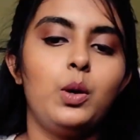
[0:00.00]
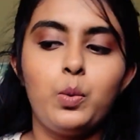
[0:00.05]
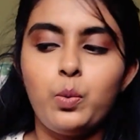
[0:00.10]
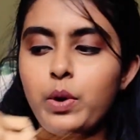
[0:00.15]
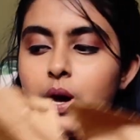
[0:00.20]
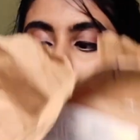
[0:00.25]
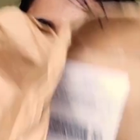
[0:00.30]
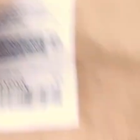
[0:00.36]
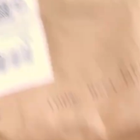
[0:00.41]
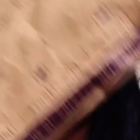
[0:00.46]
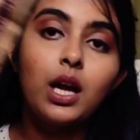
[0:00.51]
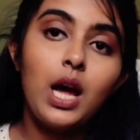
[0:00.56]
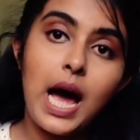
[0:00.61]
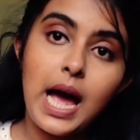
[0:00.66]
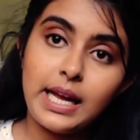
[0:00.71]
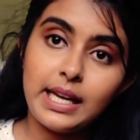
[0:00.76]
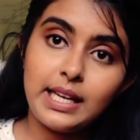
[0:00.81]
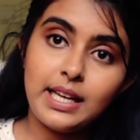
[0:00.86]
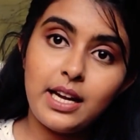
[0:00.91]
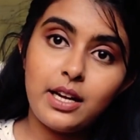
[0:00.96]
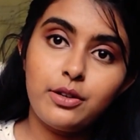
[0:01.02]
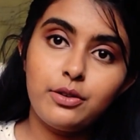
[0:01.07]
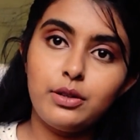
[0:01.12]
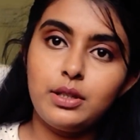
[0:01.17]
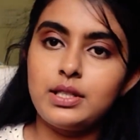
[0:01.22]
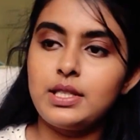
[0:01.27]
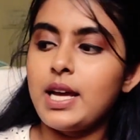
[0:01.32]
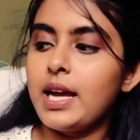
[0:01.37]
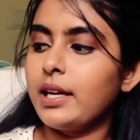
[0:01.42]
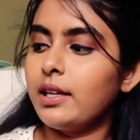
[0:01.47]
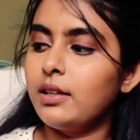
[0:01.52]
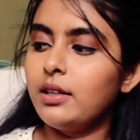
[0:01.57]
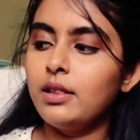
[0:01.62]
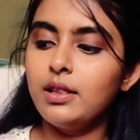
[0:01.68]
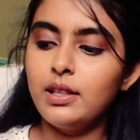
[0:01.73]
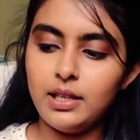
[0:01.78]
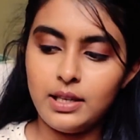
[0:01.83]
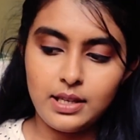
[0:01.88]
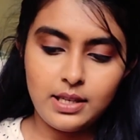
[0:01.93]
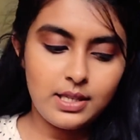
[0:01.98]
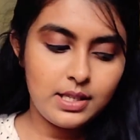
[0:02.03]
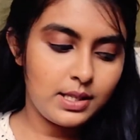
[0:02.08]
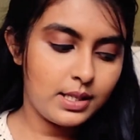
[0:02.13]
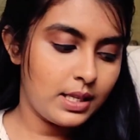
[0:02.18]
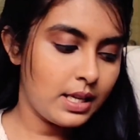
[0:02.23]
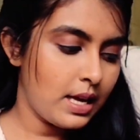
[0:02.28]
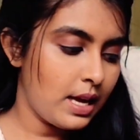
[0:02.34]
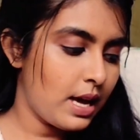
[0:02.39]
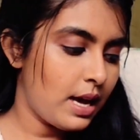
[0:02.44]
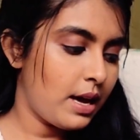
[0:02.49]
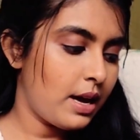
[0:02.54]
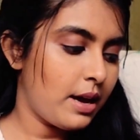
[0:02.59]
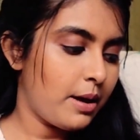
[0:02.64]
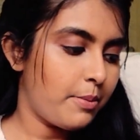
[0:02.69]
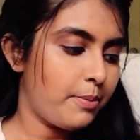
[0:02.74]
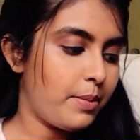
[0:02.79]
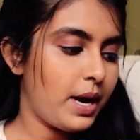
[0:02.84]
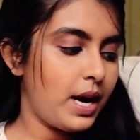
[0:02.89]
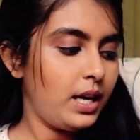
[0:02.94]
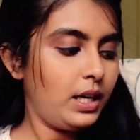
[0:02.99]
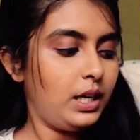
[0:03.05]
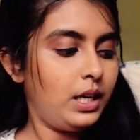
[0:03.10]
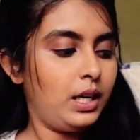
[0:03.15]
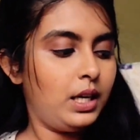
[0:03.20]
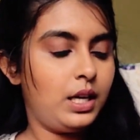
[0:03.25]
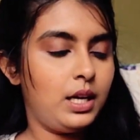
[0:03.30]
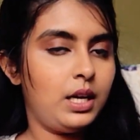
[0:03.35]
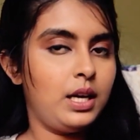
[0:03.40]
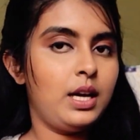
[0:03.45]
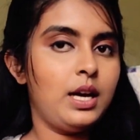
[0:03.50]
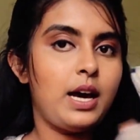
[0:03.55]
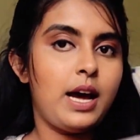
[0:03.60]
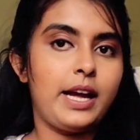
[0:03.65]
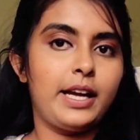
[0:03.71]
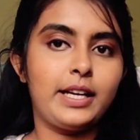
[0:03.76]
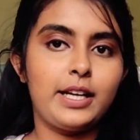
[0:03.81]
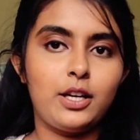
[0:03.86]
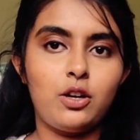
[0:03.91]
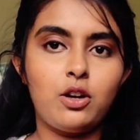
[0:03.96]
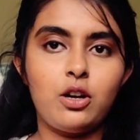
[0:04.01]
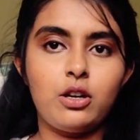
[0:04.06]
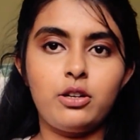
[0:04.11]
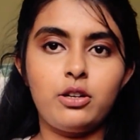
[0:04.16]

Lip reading: where I can recycle this but I cannot